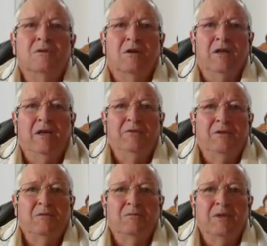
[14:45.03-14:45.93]
I have
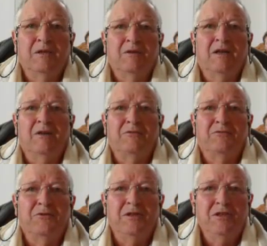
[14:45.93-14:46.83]
to wear a
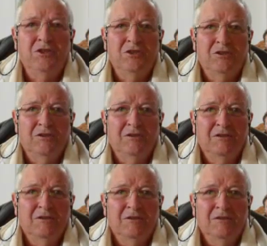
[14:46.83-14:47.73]
fringe.
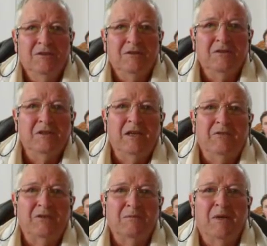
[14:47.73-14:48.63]
I
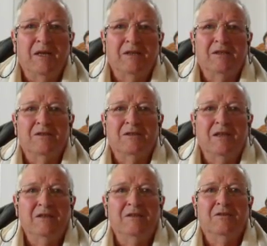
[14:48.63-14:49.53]
have to make a
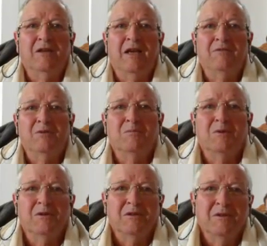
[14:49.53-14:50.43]
thing that I have on
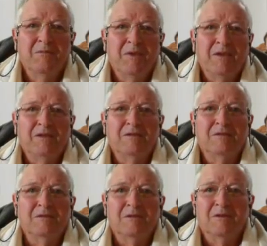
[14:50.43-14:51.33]
my
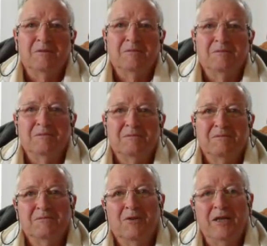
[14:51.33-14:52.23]
um,
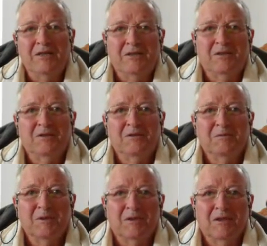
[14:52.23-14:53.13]
waist
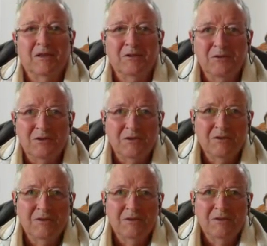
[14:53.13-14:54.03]
my clothes.
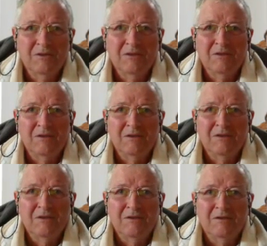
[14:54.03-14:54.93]

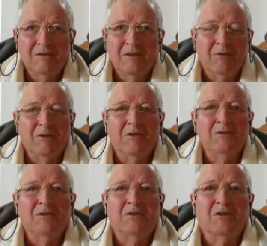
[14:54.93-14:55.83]
No one
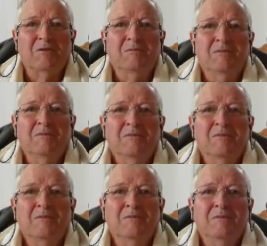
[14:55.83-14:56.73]
else has got them.
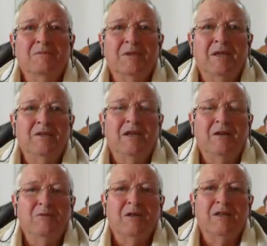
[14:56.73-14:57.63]
But here
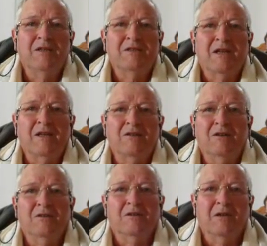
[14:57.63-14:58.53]
Yahweh is saying,
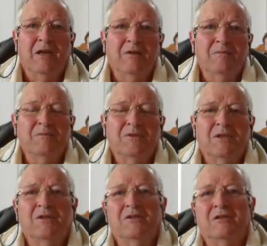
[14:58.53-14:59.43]
I've got to have them
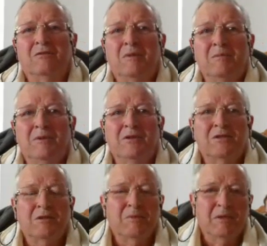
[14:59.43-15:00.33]
so that I can remember
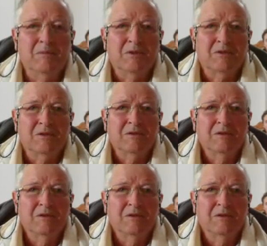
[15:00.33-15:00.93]
his commandments.